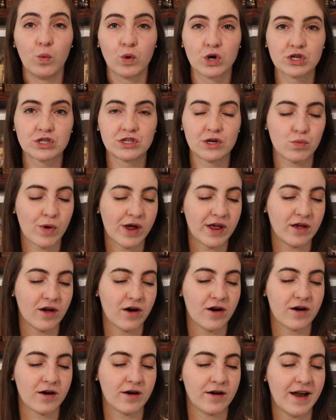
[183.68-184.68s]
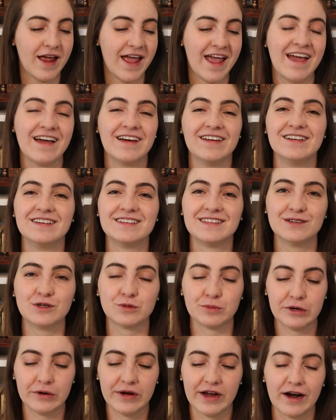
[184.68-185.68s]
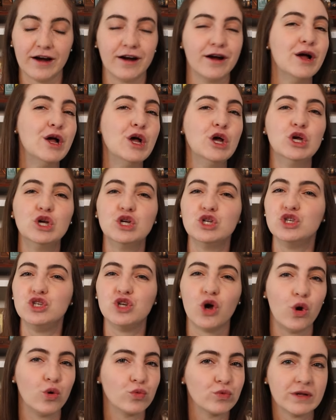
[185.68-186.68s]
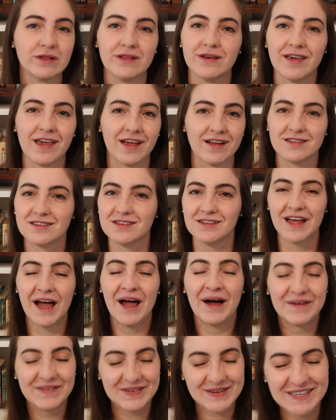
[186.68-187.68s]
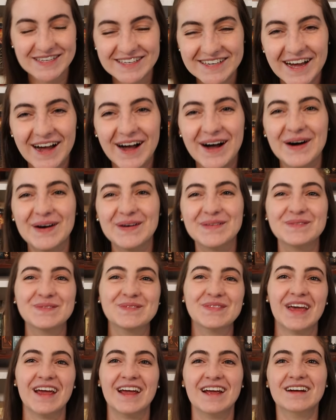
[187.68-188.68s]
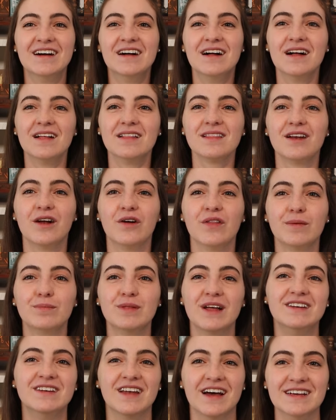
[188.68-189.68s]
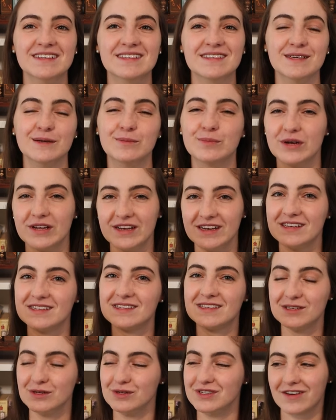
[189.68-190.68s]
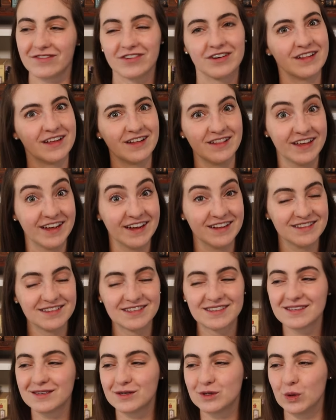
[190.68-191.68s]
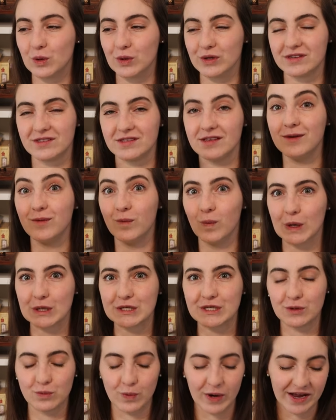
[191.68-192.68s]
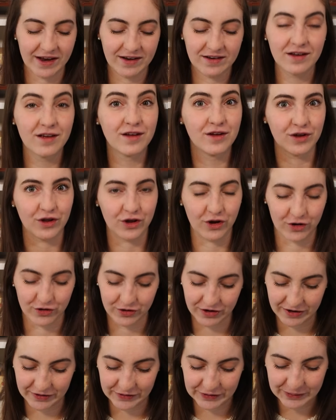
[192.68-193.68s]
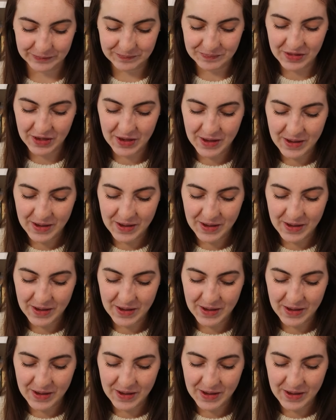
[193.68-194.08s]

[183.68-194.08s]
worsted weight yarn and a silk mohair don't really cancel out. They blend nicely, but it still definitely leans towards the worsted weight yarn color.